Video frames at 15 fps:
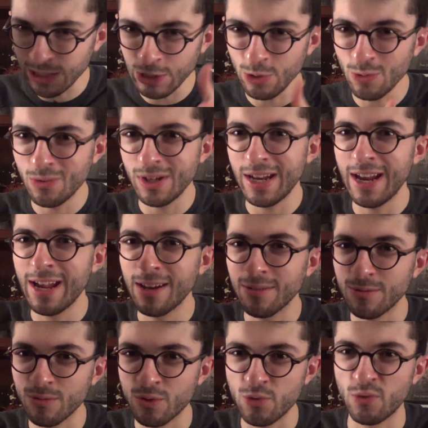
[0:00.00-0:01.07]
you
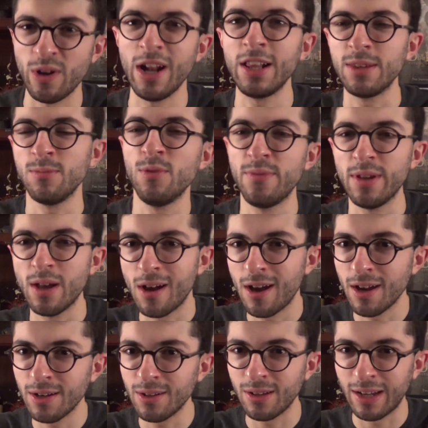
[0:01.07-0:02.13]
can't drag the movie
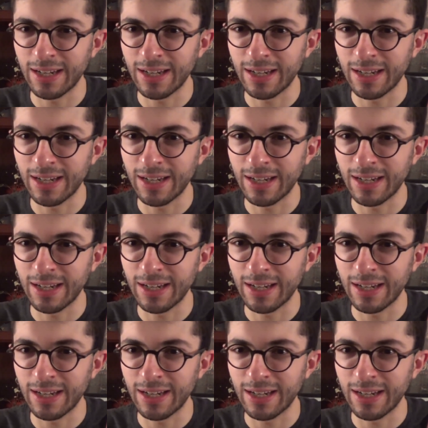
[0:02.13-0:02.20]
on.